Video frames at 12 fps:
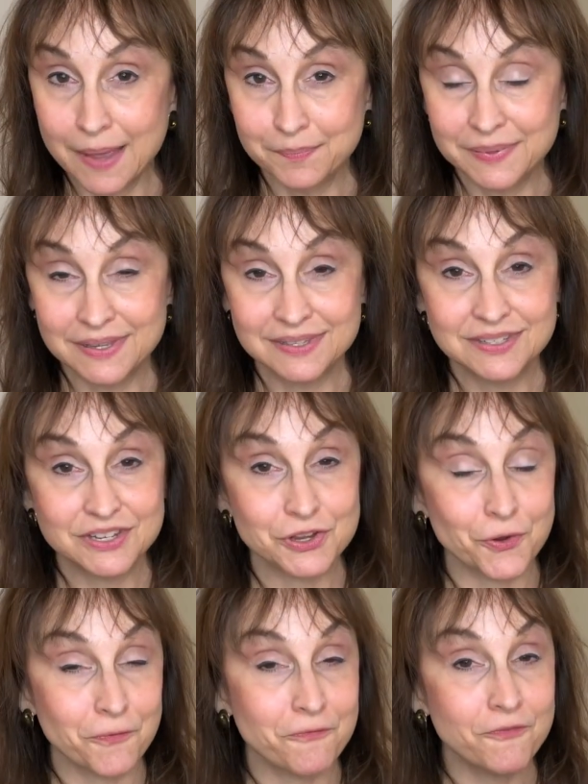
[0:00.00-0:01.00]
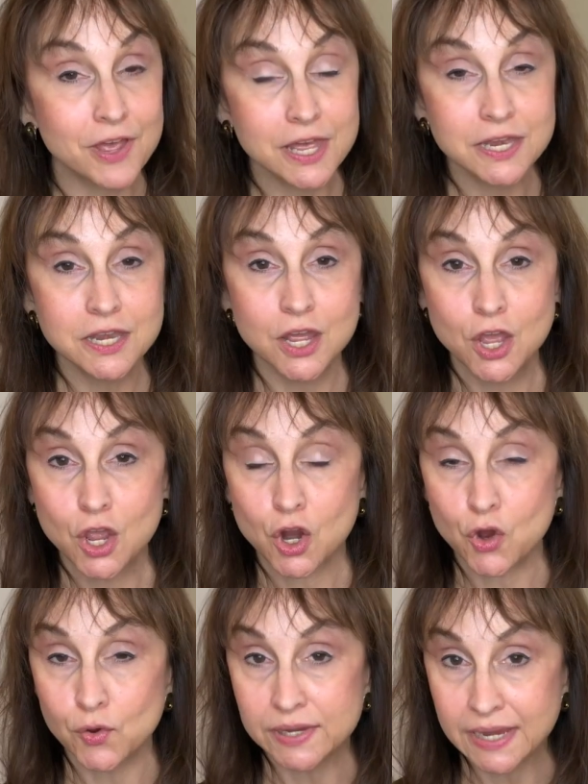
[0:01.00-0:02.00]
into your fun,
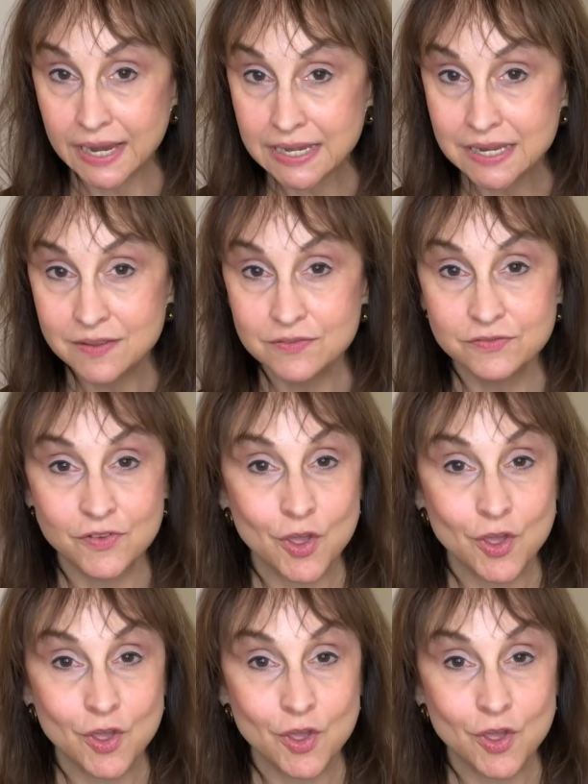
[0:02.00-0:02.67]
creative,